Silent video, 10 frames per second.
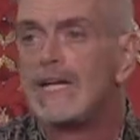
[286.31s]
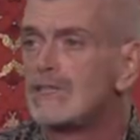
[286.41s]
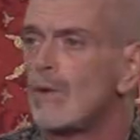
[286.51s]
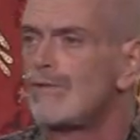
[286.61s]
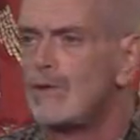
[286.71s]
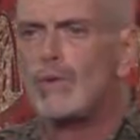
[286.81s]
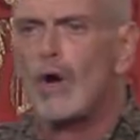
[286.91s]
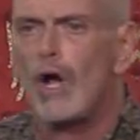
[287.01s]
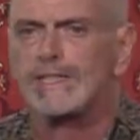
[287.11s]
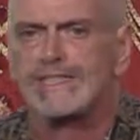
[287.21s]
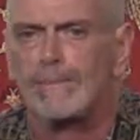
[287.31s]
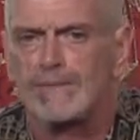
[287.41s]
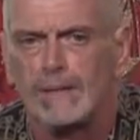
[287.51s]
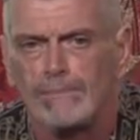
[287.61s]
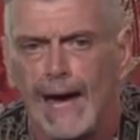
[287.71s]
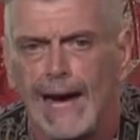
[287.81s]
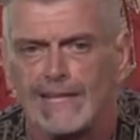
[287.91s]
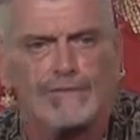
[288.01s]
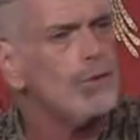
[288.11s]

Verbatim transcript: So if you call something bad,